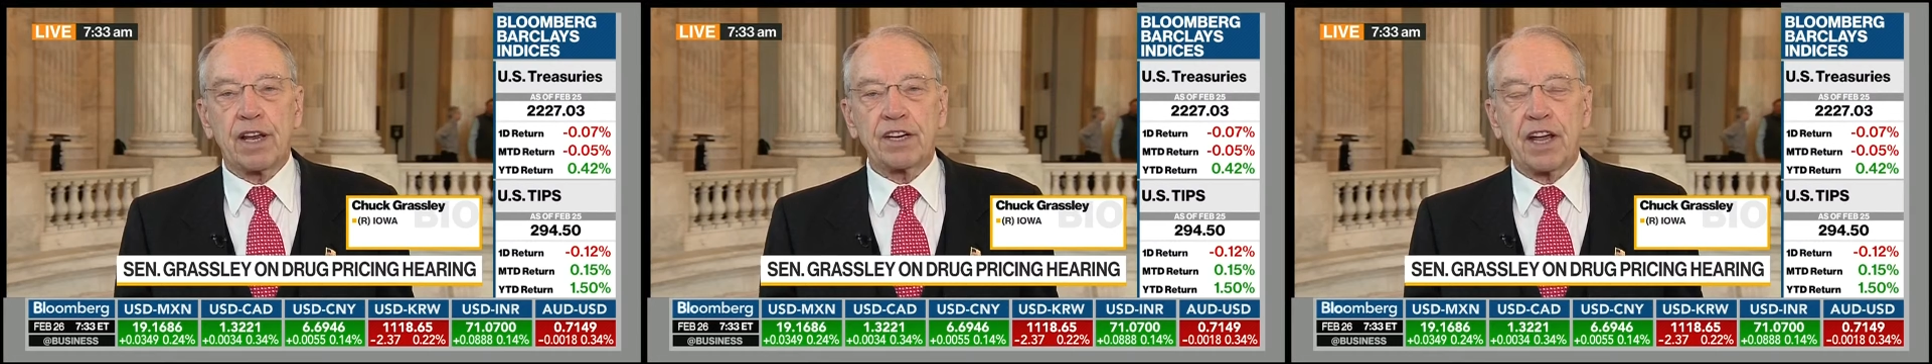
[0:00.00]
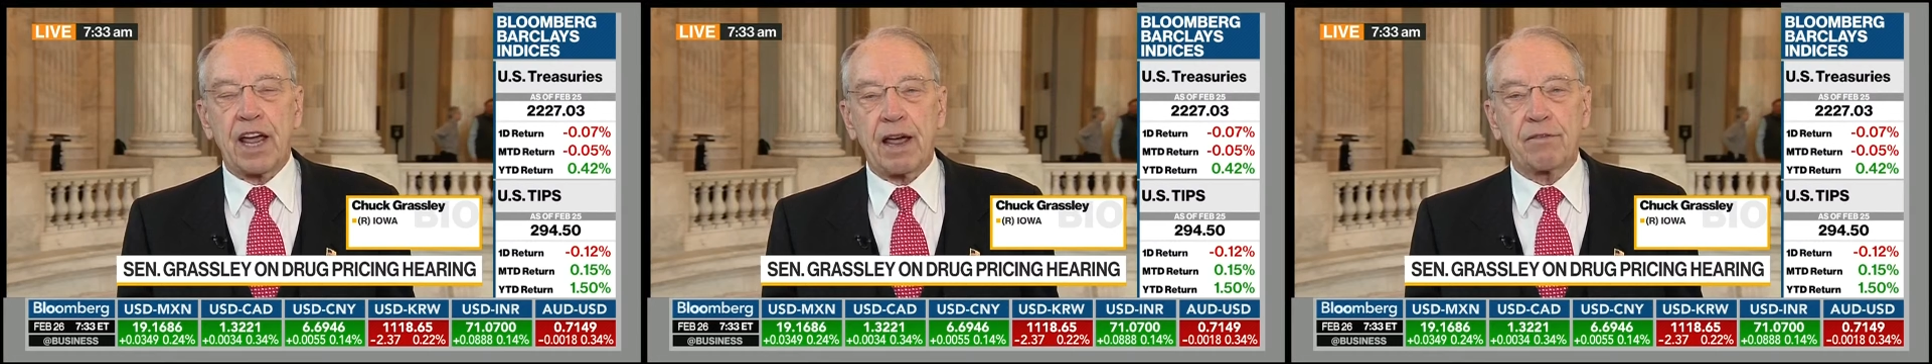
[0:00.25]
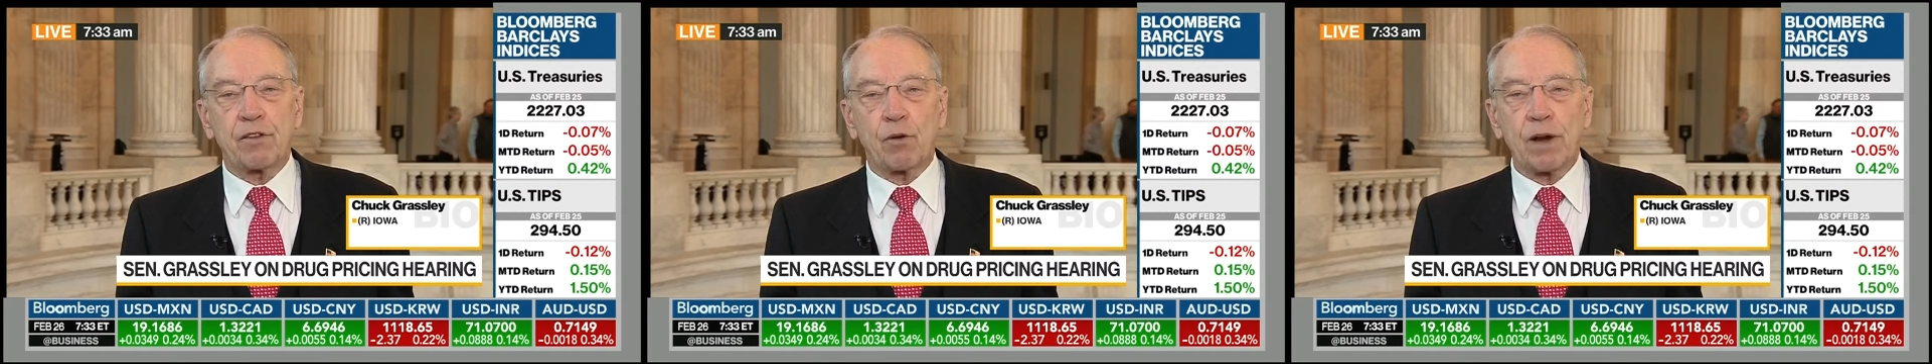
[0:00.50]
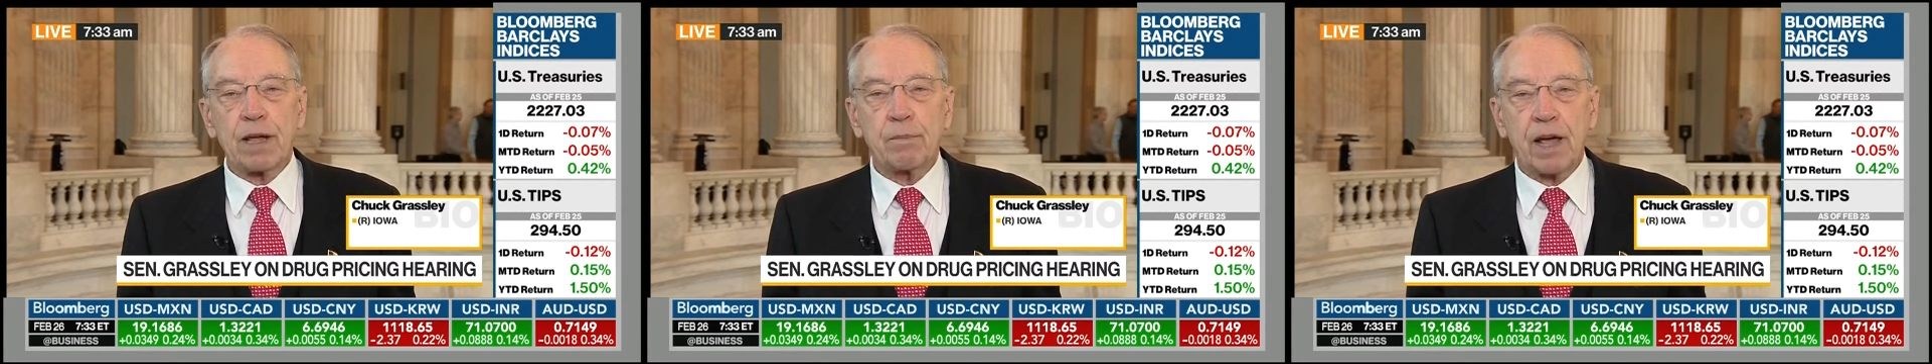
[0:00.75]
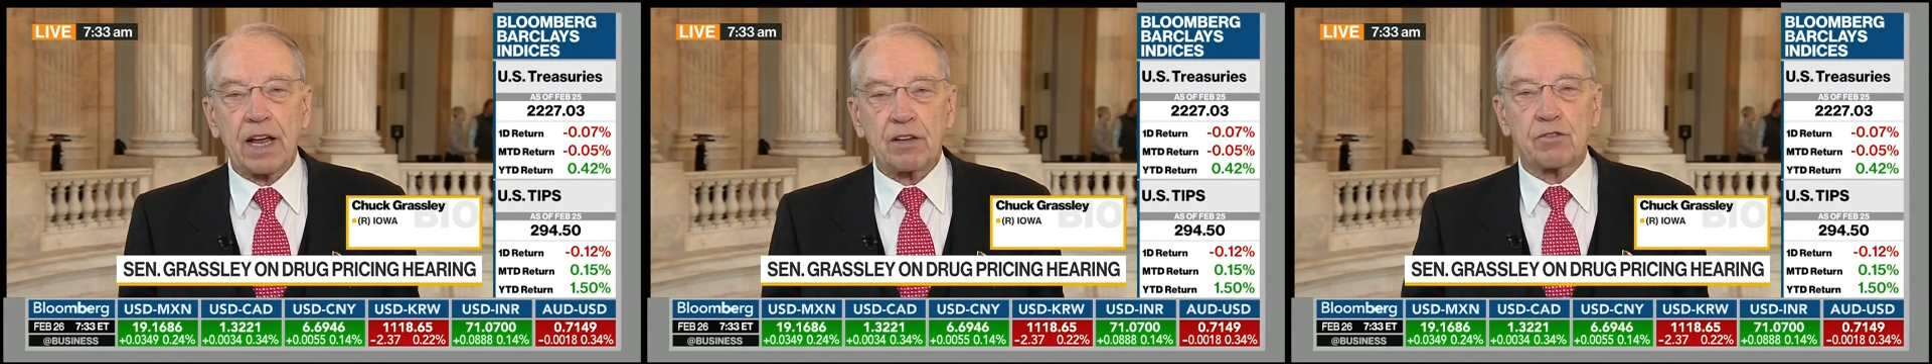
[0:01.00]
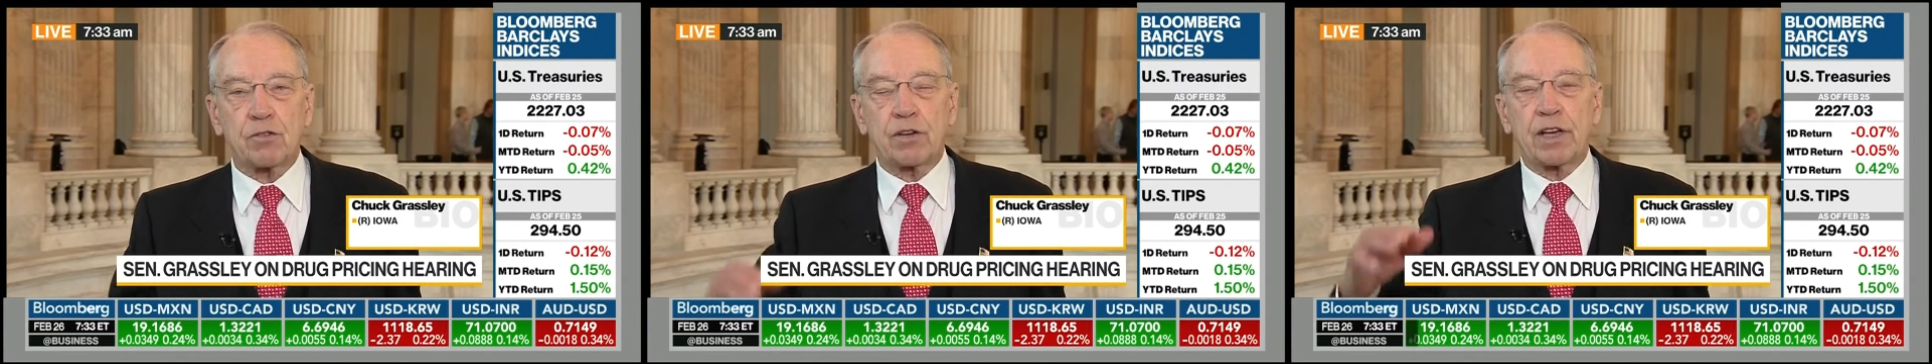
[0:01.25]
Then you have the
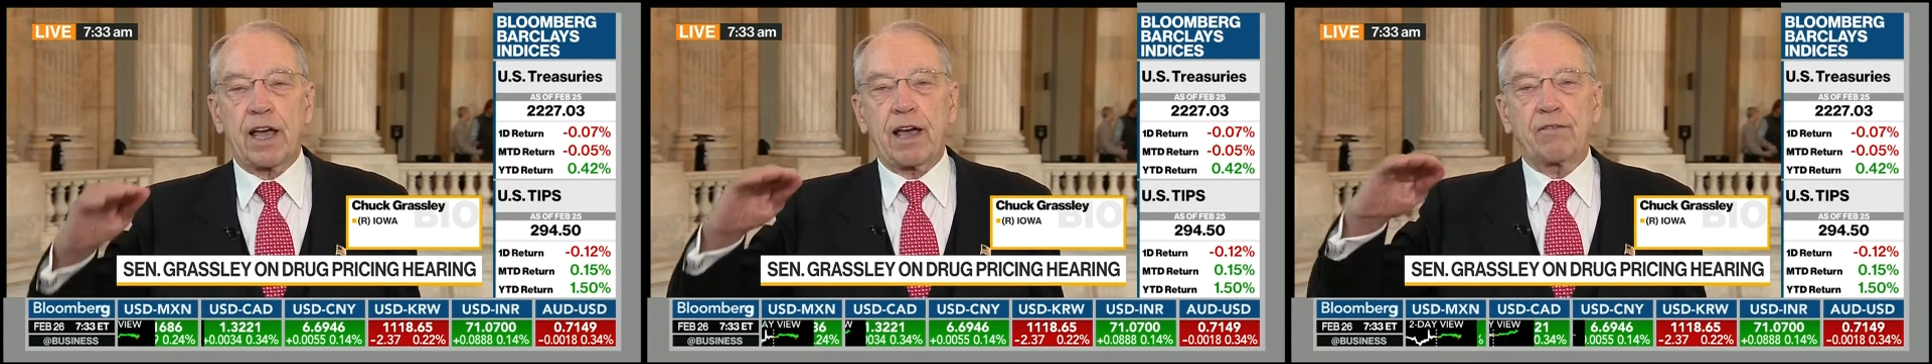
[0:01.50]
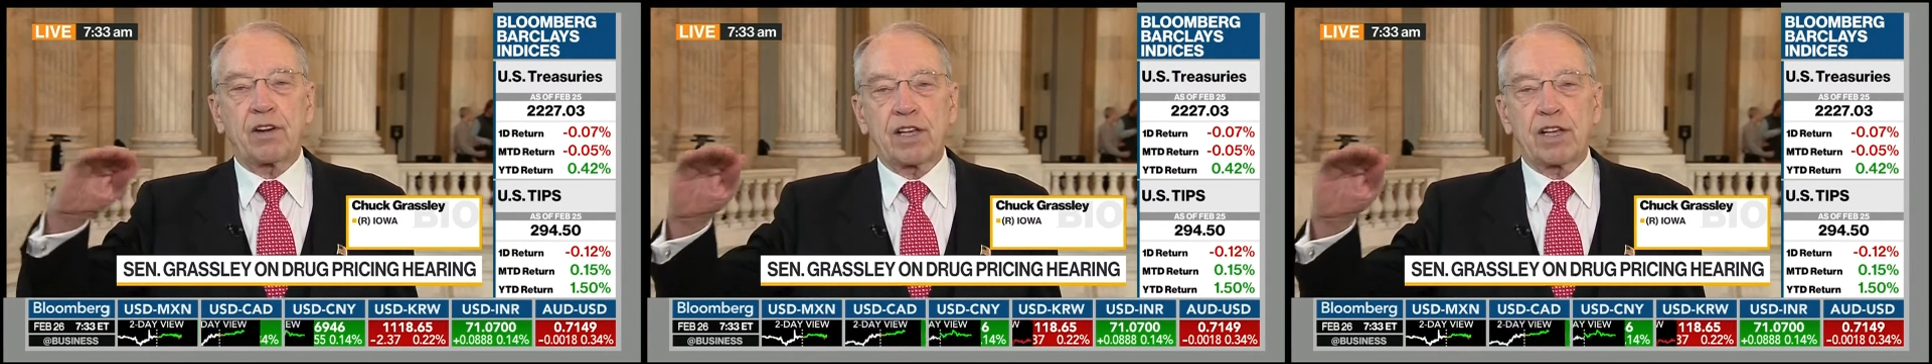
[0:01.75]
rebate. So you have